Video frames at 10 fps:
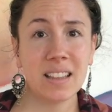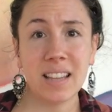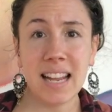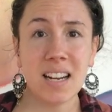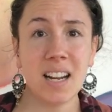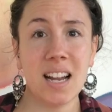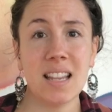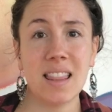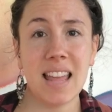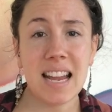later
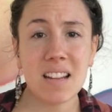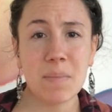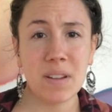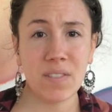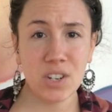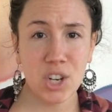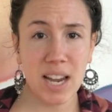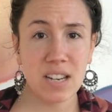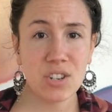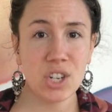and thank me for
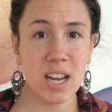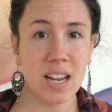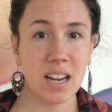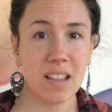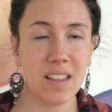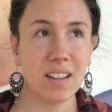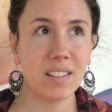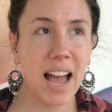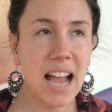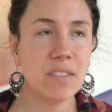changing their
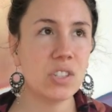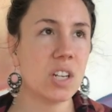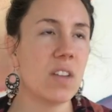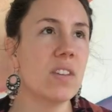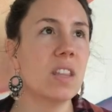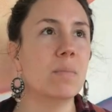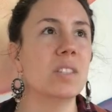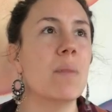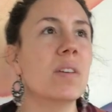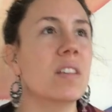lives or giving them
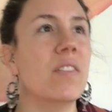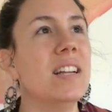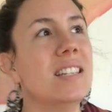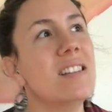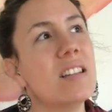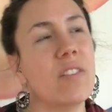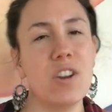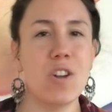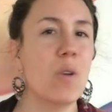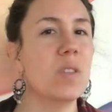something that they didn't
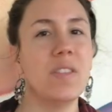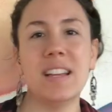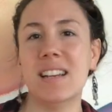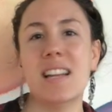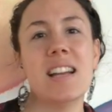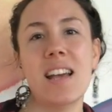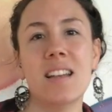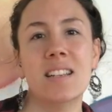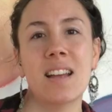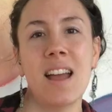even know that they needed.